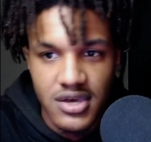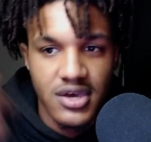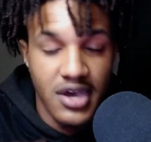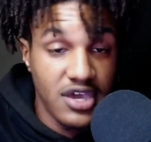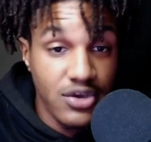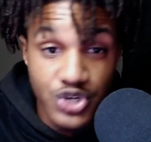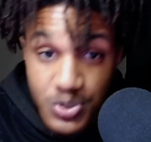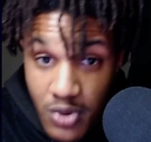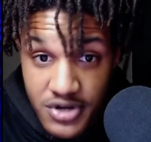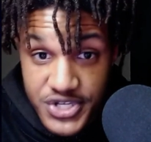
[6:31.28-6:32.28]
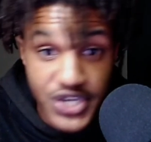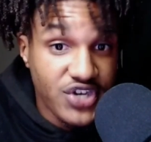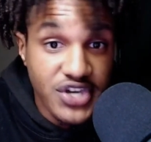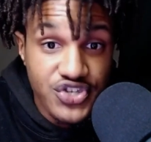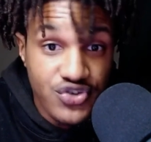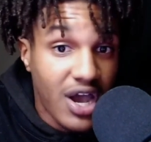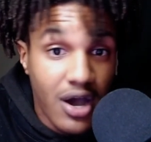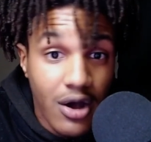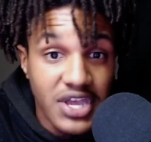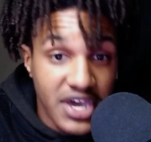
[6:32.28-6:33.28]
And he was smart. C.J.
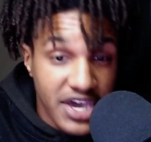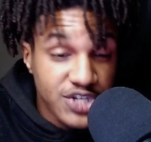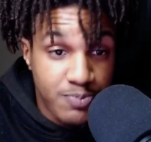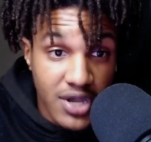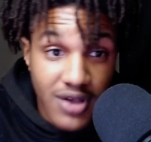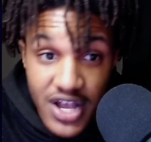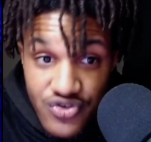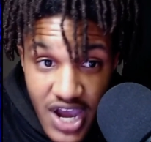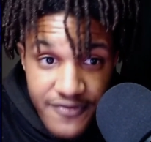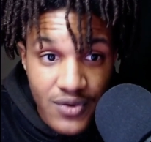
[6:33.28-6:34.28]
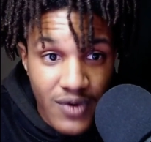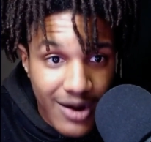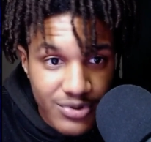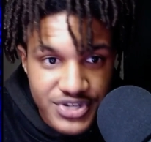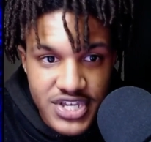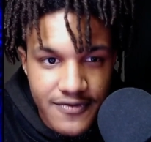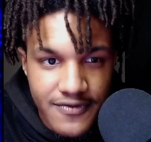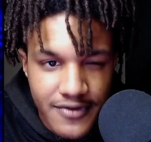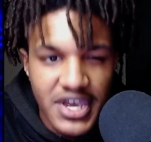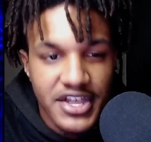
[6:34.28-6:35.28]
Stroud is better at drafting wide
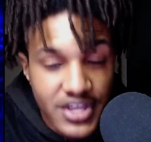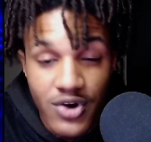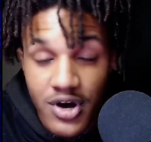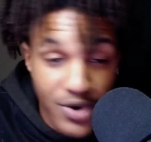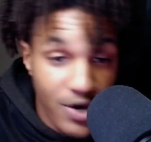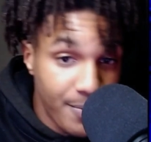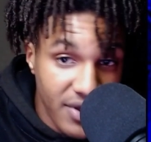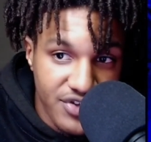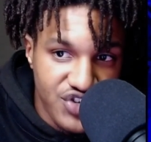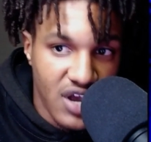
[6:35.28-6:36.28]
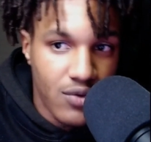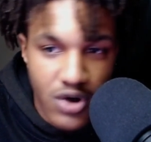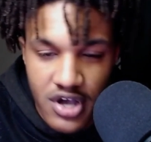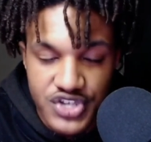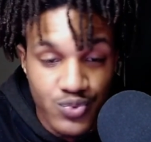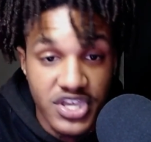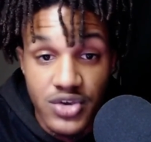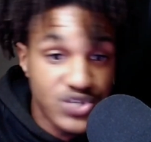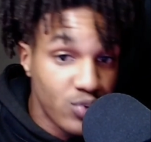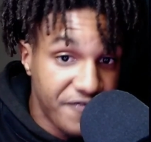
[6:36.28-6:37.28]
receivers than what Bill Belichick was when he
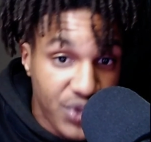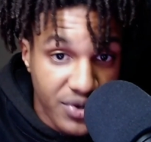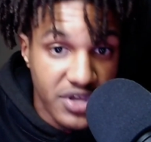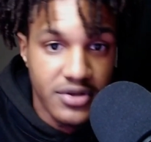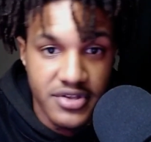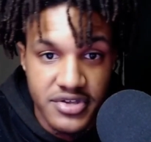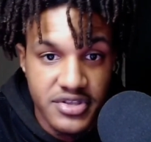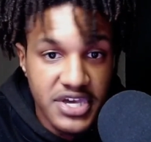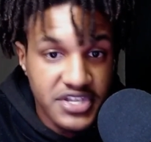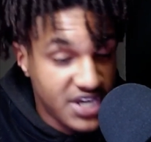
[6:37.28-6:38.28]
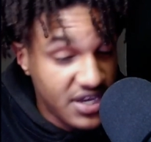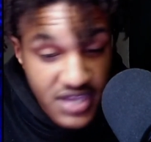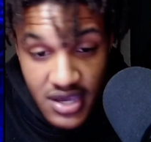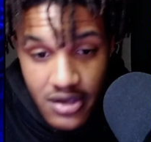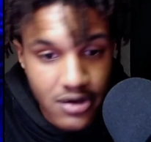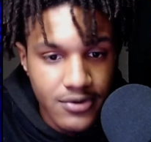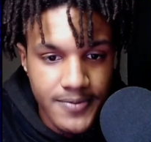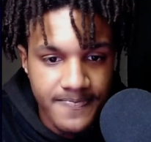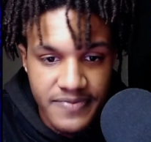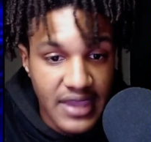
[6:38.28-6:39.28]
was with New England. Tank Dell,
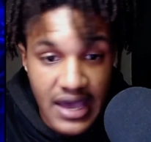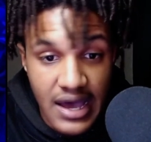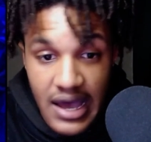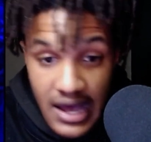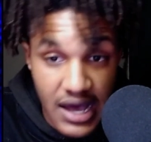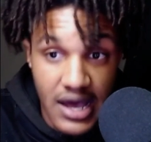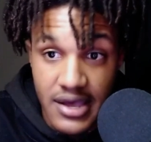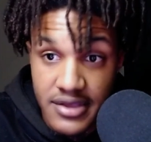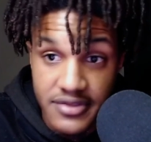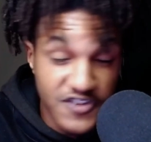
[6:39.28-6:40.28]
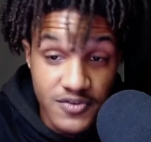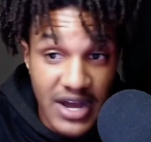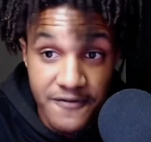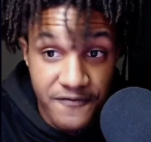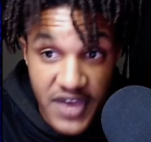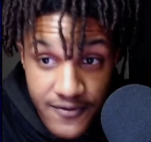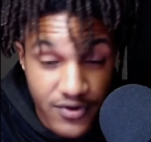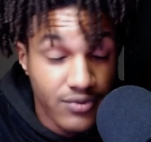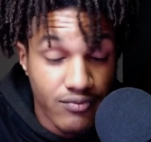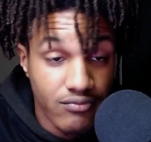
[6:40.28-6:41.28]
this is my favorite